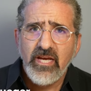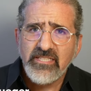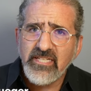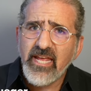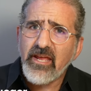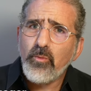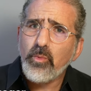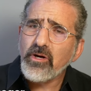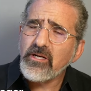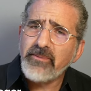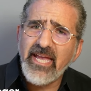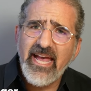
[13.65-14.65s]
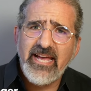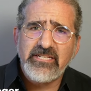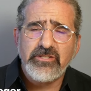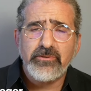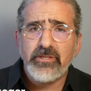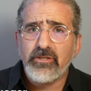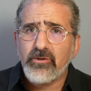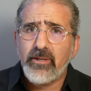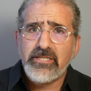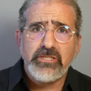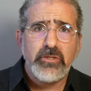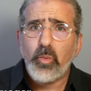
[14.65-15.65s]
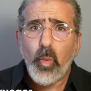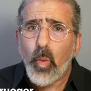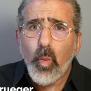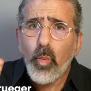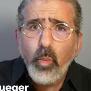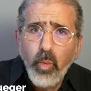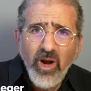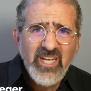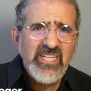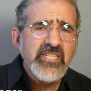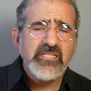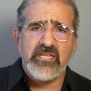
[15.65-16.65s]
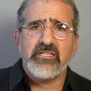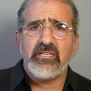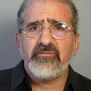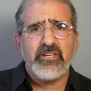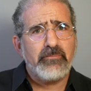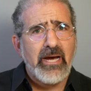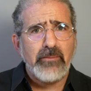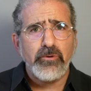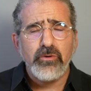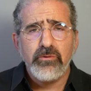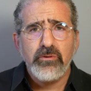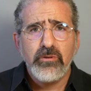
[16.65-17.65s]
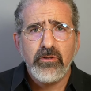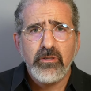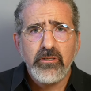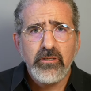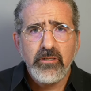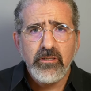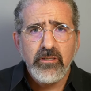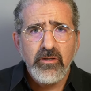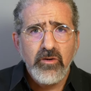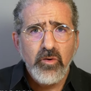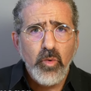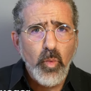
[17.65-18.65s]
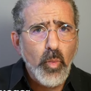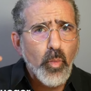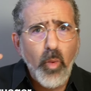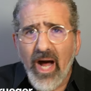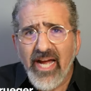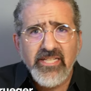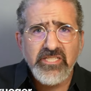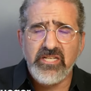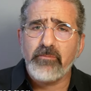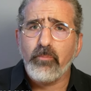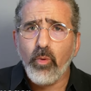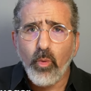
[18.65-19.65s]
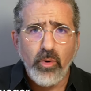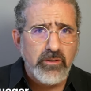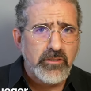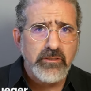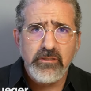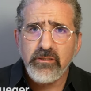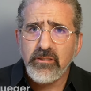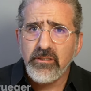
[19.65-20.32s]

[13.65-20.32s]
Today, we're going to be answering the question, what is a TV Bible? Why is it important?